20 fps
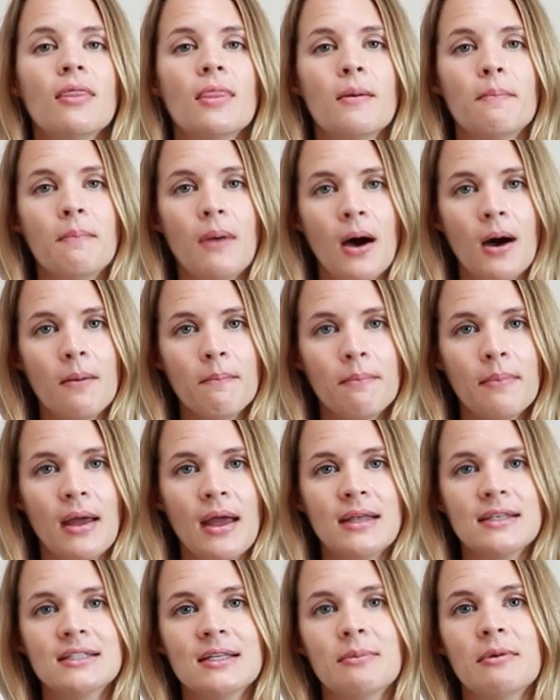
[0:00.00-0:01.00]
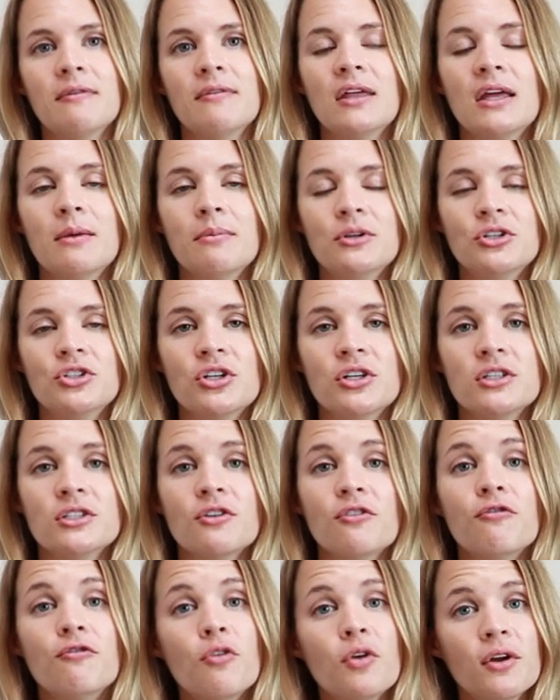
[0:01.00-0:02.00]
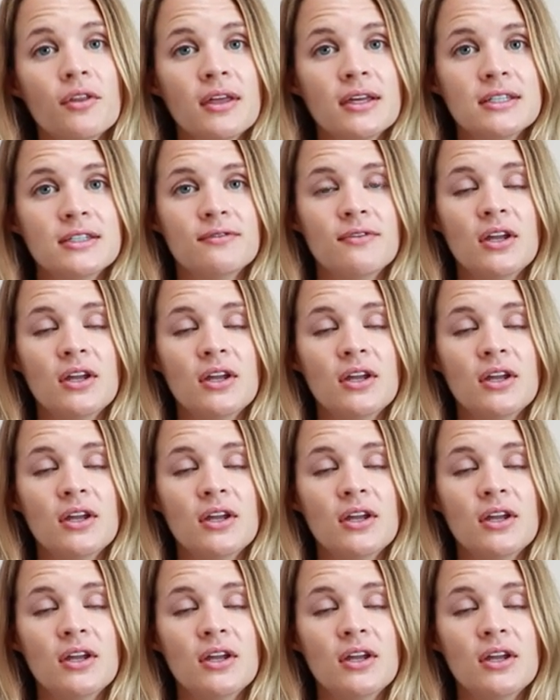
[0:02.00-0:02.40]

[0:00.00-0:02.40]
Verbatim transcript: the pump and some of the images for this